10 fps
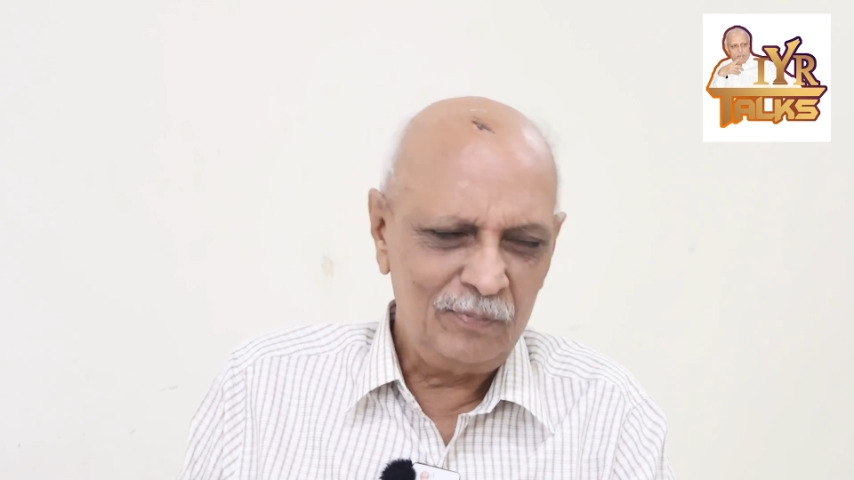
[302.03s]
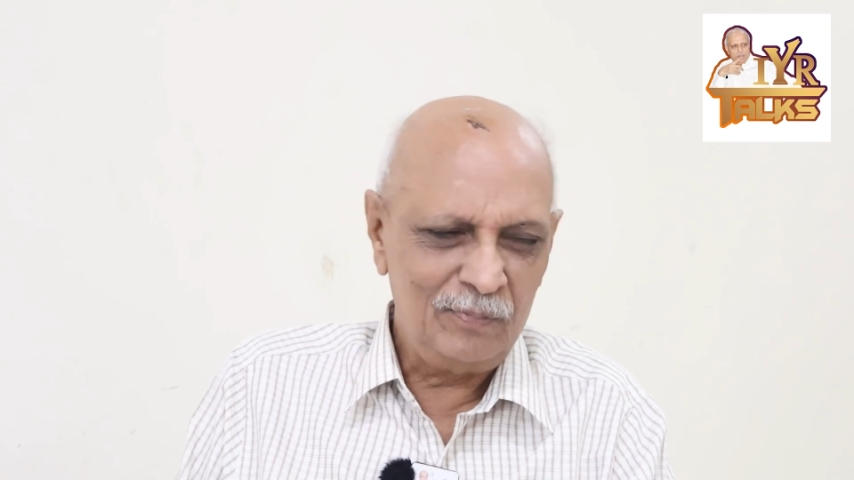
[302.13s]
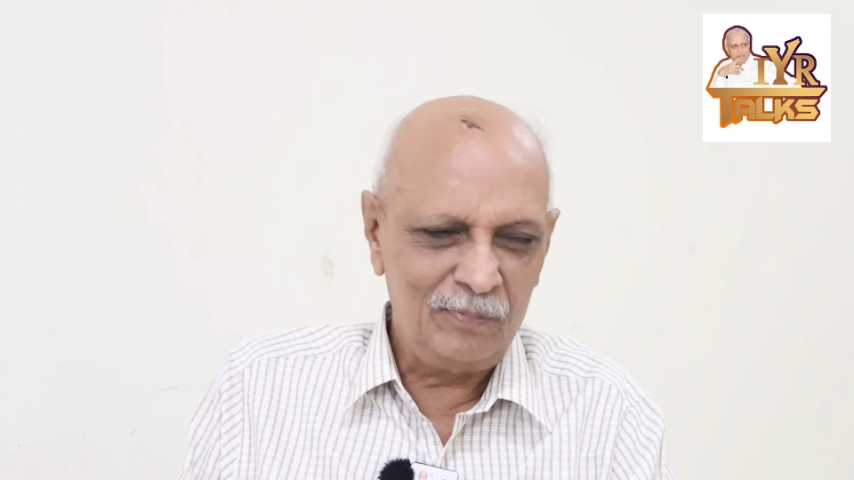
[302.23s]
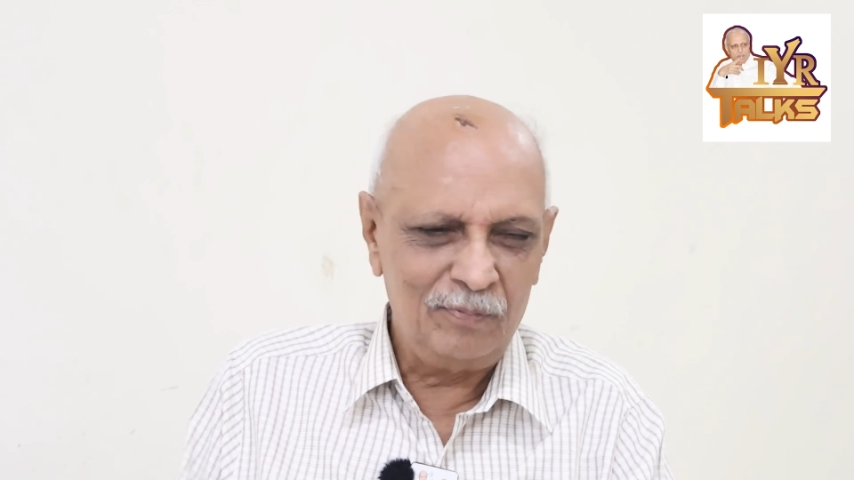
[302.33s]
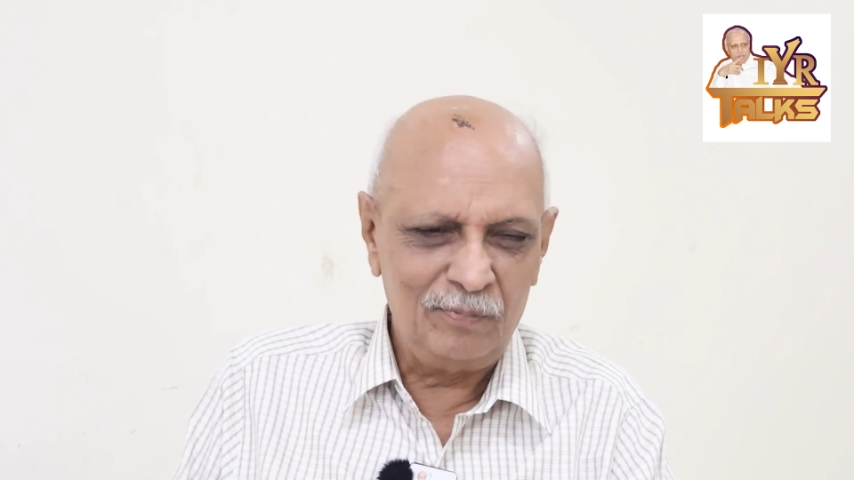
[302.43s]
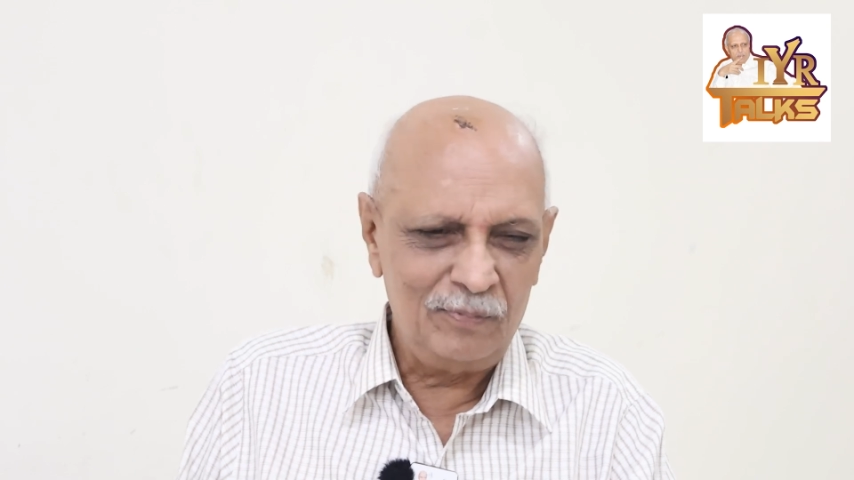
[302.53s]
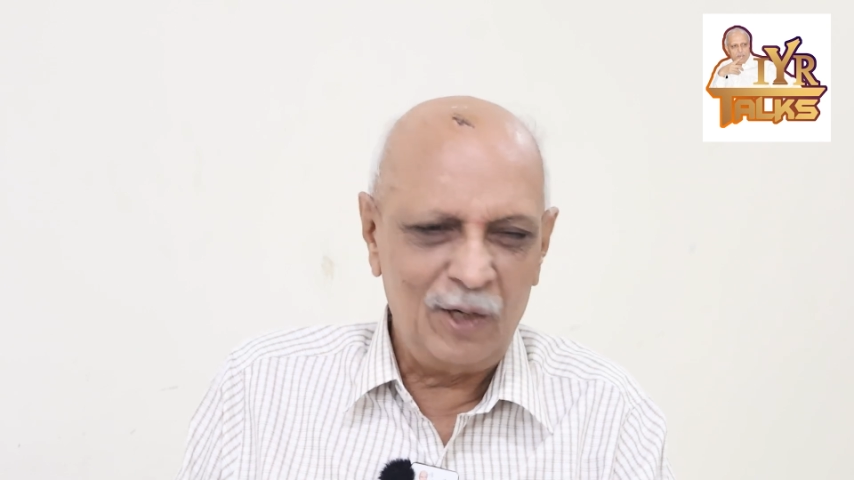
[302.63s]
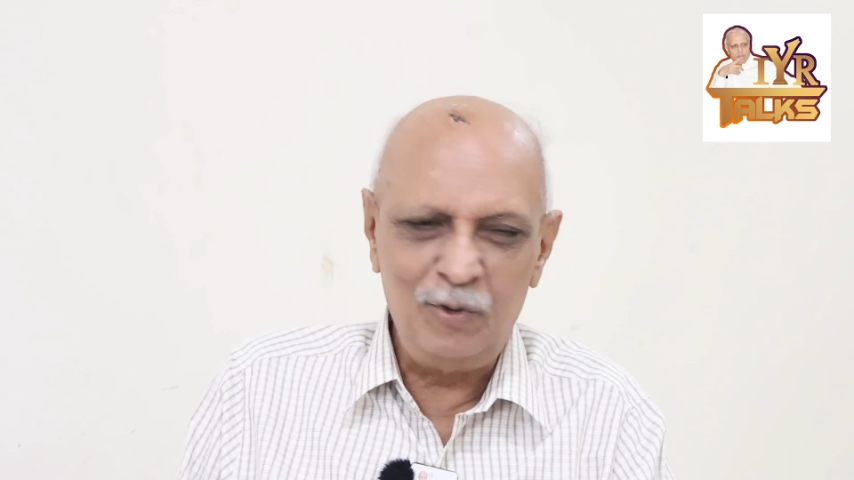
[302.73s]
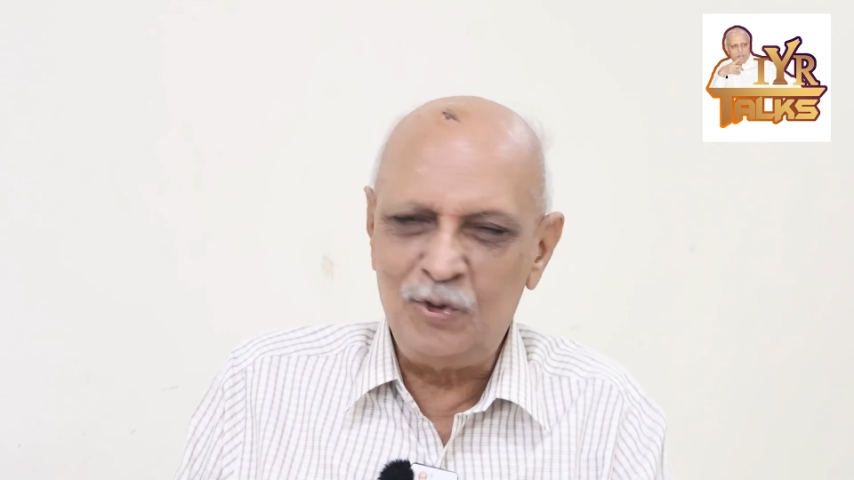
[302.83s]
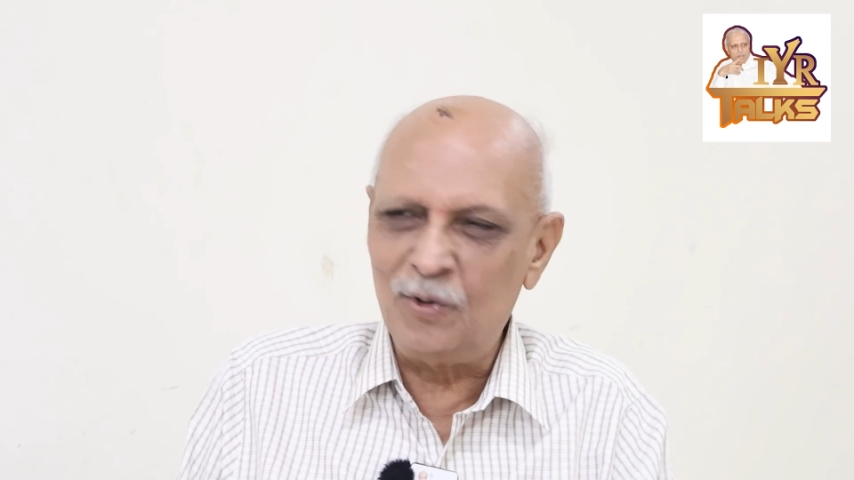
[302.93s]

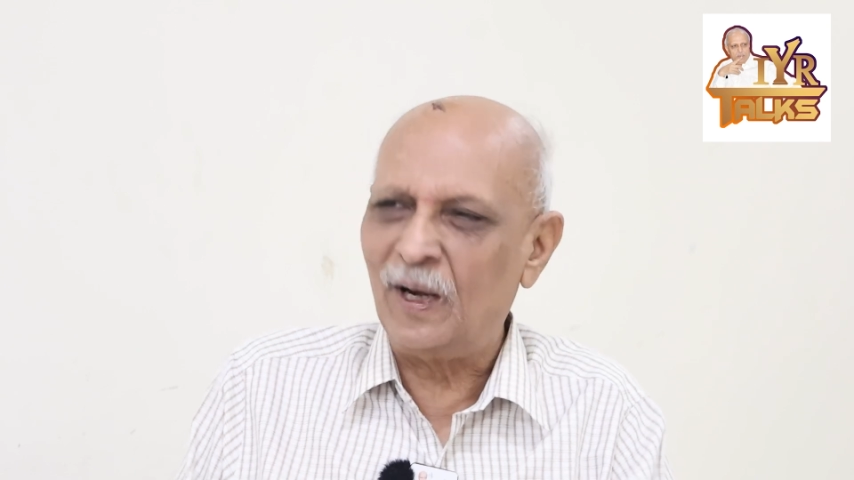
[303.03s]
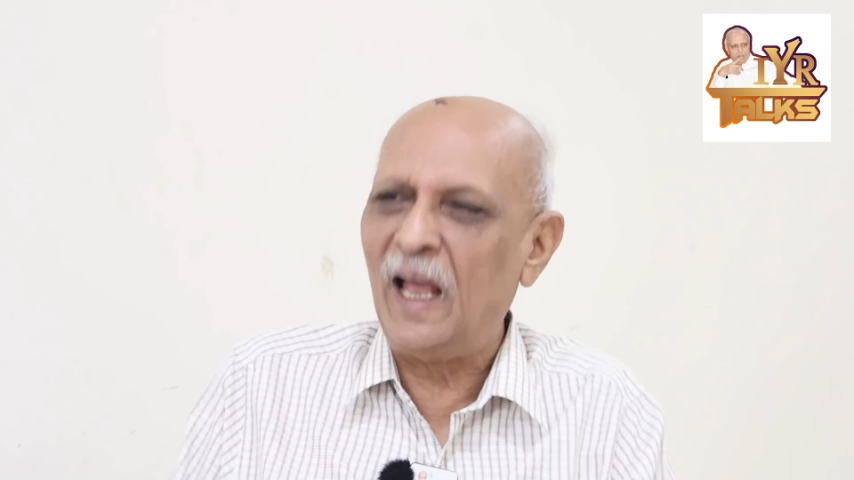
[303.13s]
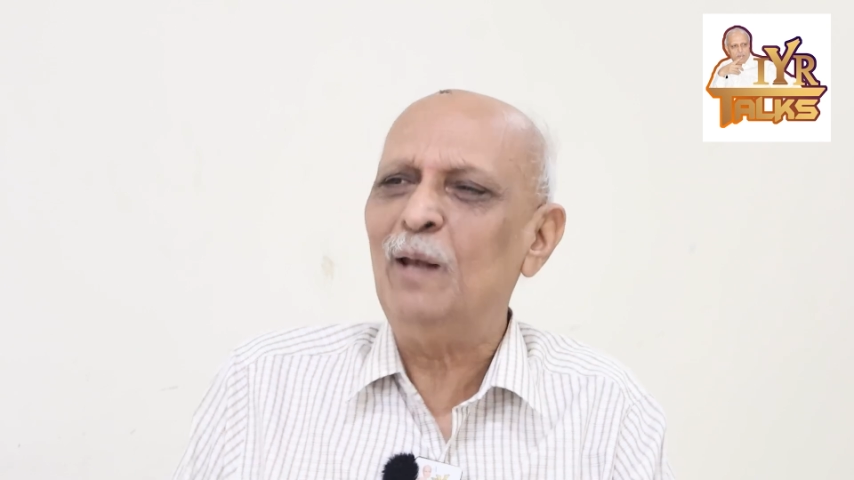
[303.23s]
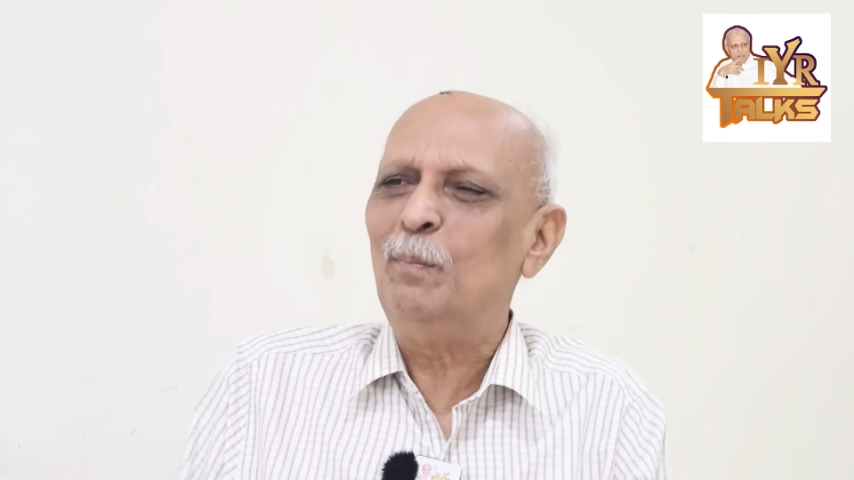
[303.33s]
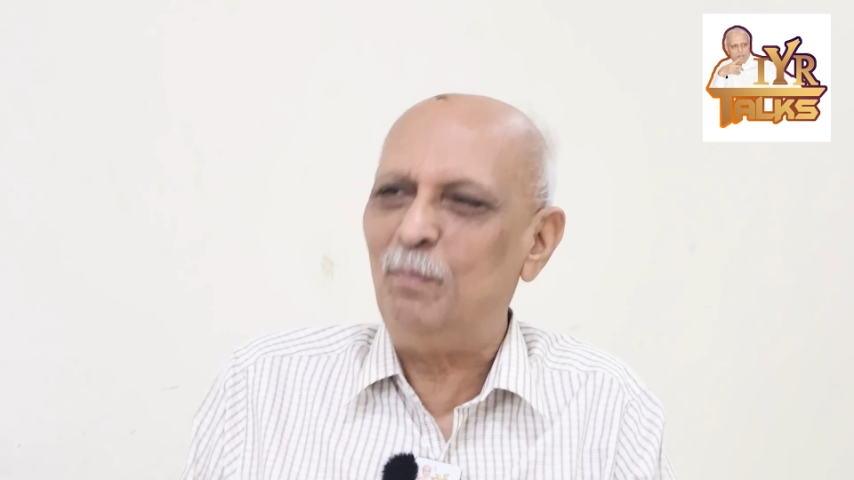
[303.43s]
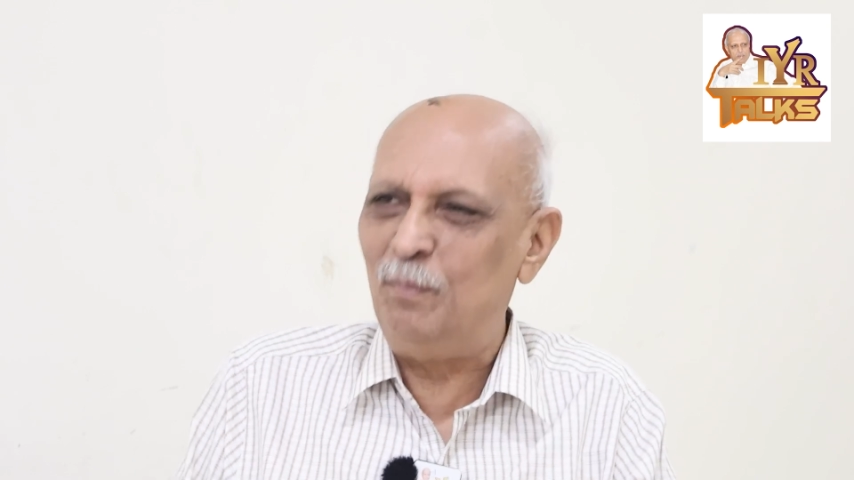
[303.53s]
ensure hell